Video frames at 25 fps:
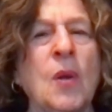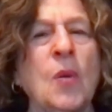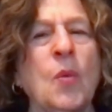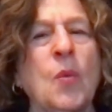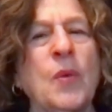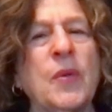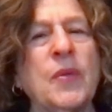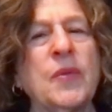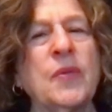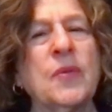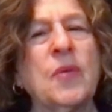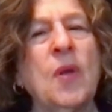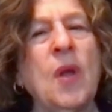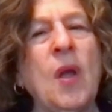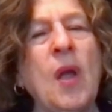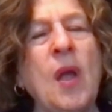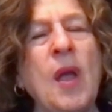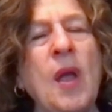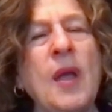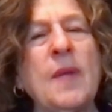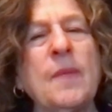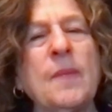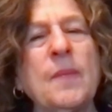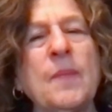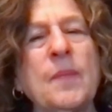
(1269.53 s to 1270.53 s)
With
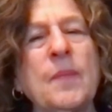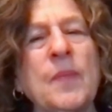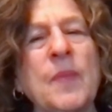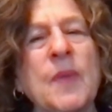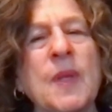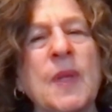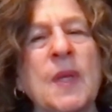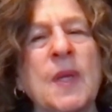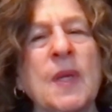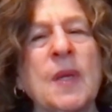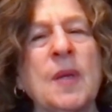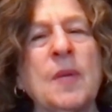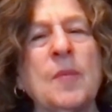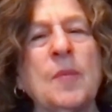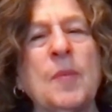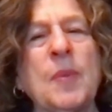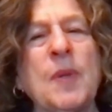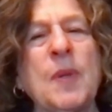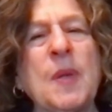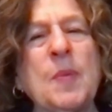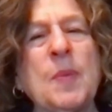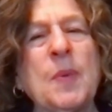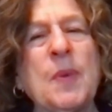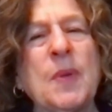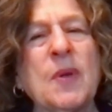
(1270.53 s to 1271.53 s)
time,
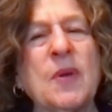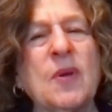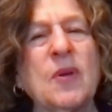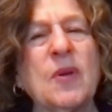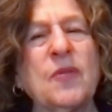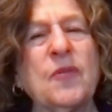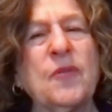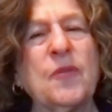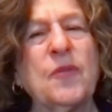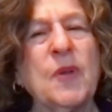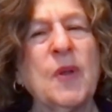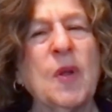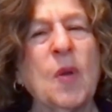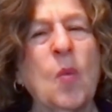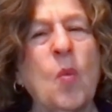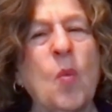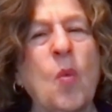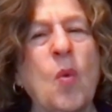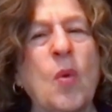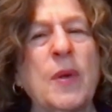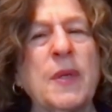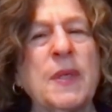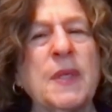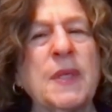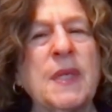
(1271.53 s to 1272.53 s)
people could feel
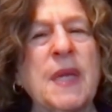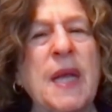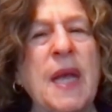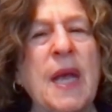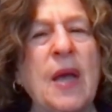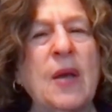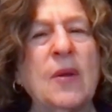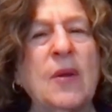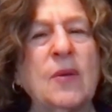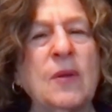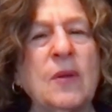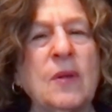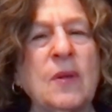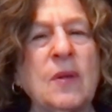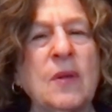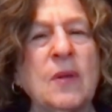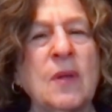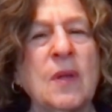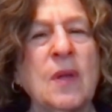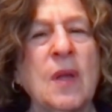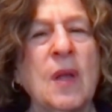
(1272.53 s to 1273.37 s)
worn down,